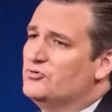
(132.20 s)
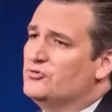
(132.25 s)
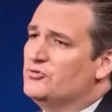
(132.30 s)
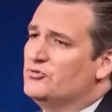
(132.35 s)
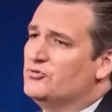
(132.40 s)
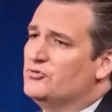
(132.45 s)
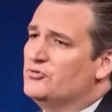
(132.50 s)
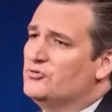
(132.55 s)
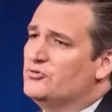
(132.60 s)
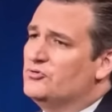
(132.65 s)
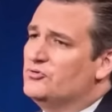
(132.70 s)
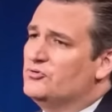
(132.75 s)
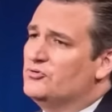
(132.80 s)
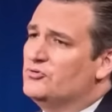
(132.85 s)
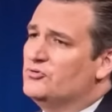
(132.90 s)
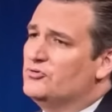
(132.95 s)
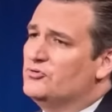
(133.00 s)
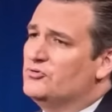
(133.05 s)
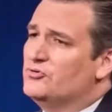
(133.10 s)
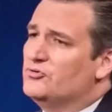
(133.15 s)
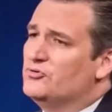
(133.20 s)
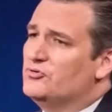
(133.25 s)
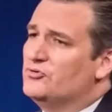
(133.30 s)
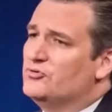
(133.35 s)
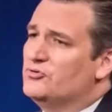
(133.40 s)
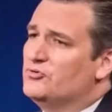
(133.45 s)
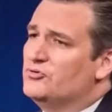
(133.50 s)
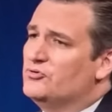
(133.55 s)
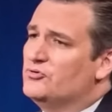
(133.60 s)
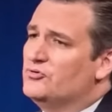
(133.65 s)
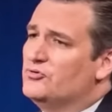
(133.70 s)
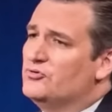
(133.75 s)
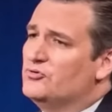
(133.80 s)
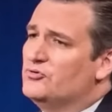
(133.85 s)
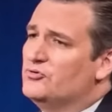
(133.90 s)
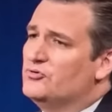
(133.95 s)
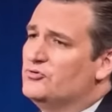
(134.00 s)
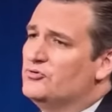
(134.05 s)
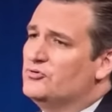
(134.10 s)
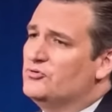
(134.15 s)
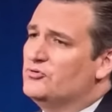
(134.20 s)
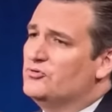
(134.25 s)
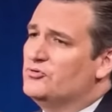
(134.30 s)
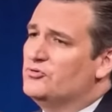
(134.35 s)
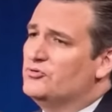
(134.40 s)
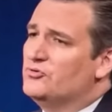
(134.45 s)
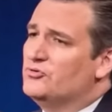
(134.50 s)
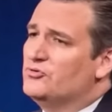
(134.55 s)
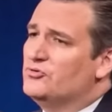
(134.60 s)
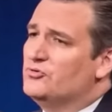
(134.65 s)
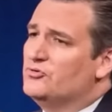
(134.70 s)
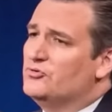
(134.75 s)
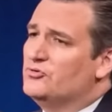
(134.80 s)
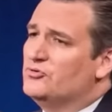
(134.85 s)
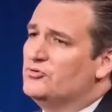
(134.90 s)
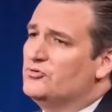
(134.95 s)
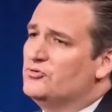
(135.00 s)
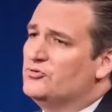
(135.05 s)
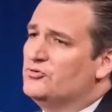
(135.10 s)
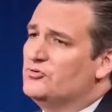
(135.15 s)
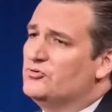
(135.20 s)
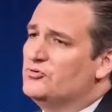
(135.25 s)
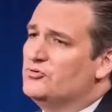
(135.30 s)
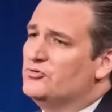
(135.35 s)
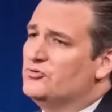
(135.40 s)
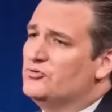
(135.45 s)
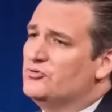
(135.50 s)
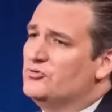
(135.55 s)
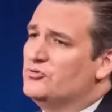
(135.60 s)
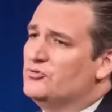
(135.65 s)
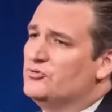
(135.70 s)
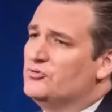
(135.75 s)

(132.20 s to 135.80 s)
[no speech]